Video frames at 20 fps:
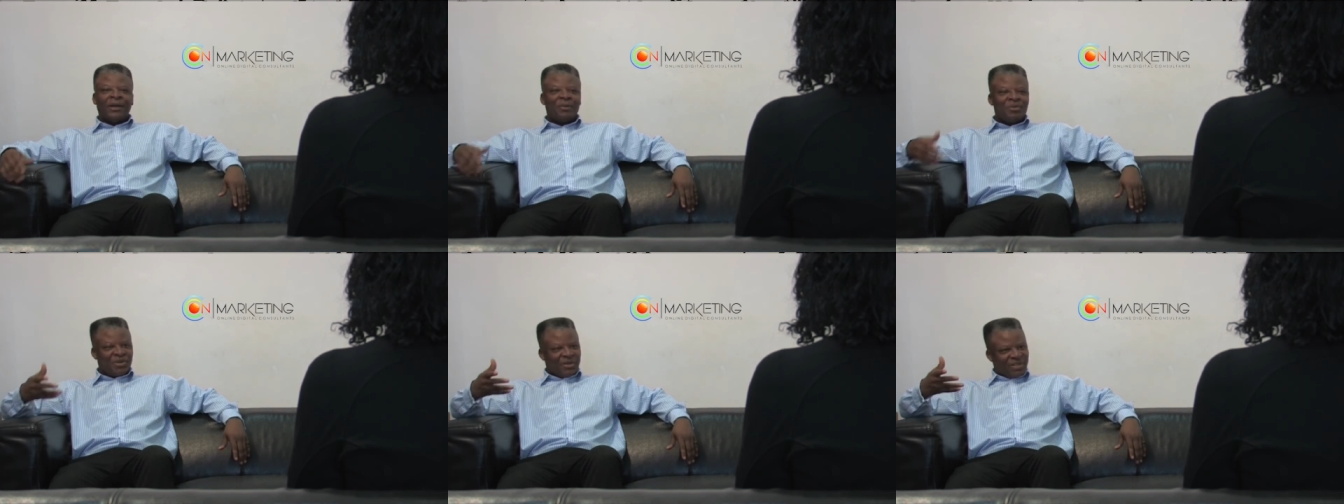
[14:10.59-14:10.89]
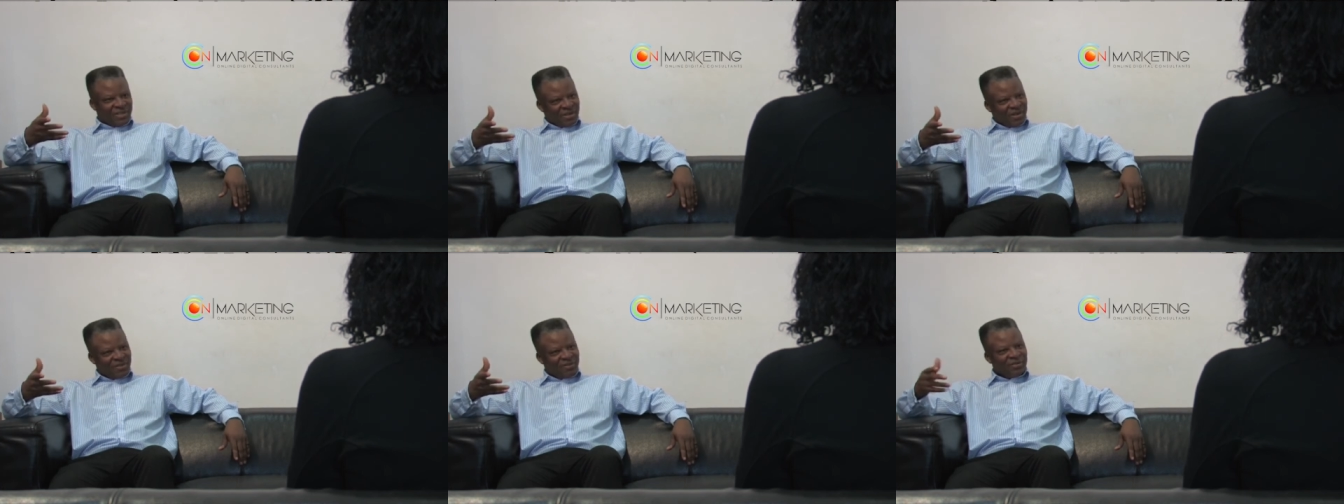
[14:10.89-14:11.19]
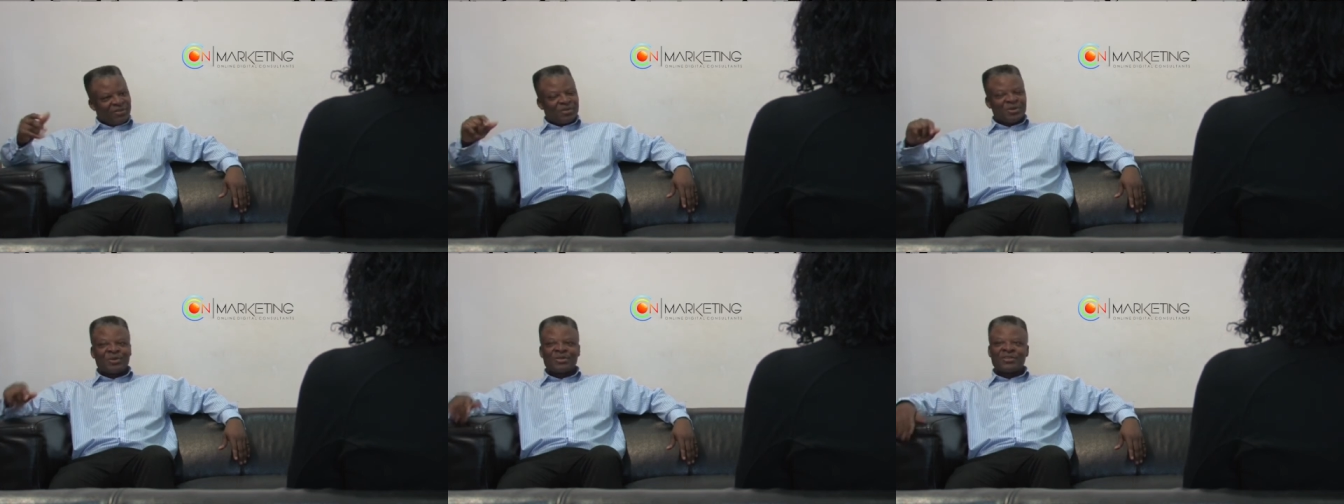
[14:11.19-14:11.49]
yourself,
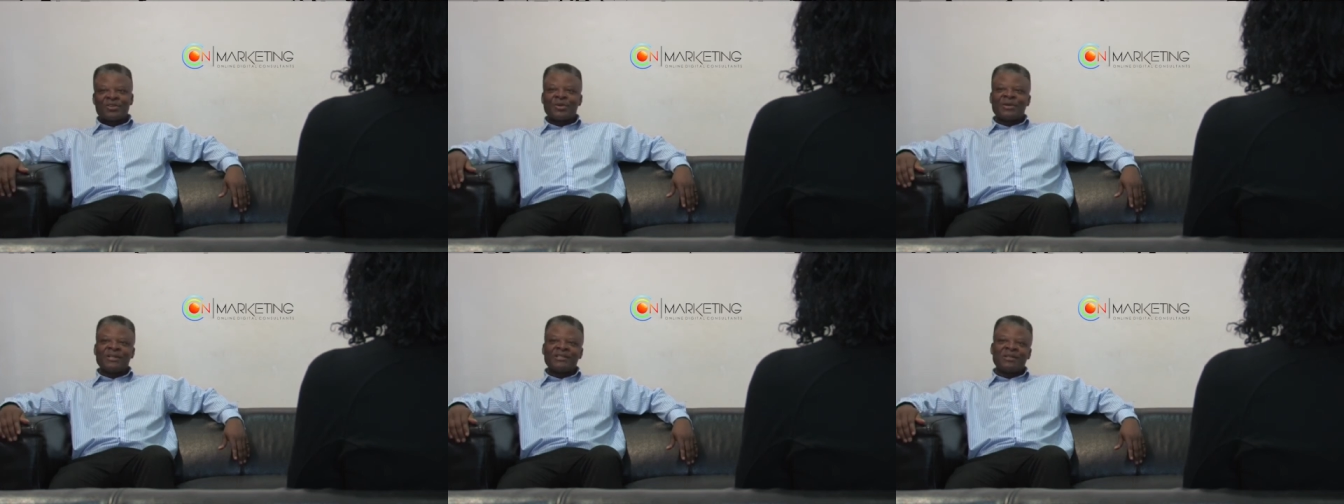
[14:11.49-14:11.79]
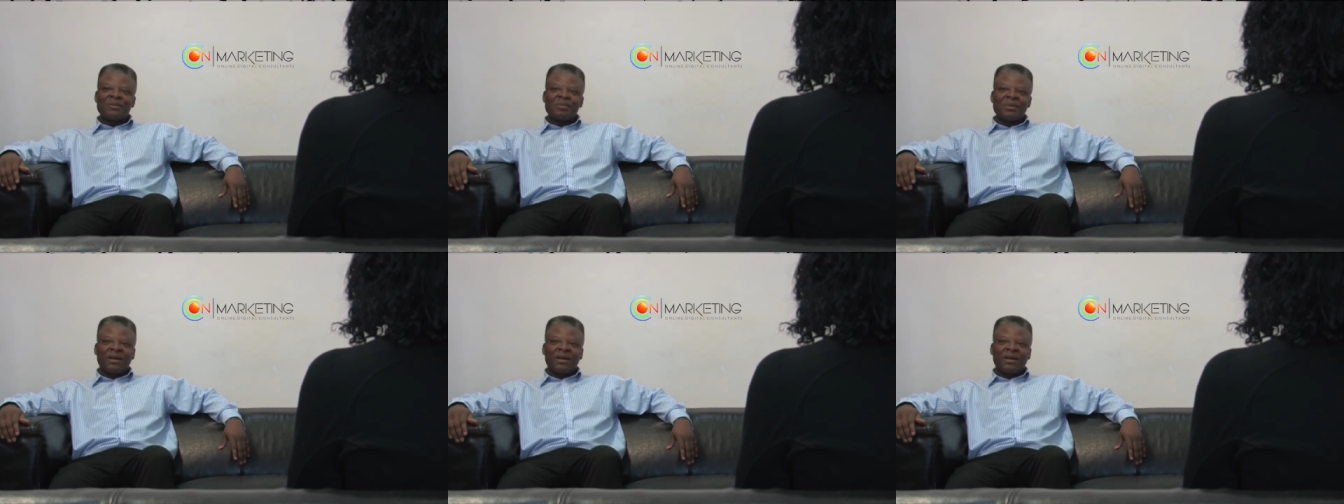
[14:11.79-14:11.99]
of course, ONC